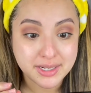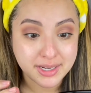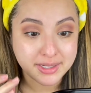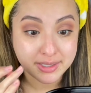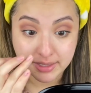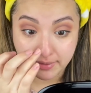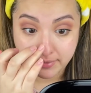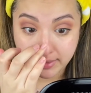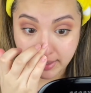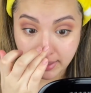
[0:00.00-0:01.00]
it's
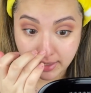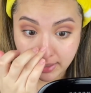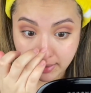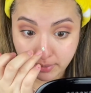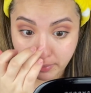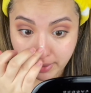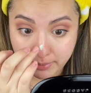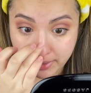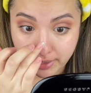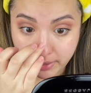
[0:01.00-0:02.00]
definitely here by
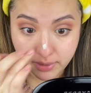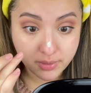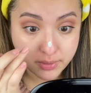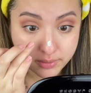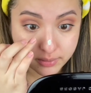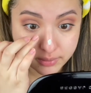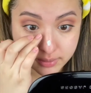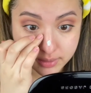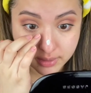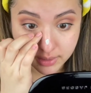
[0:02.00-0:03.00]
my
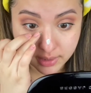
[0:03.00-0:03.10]
nose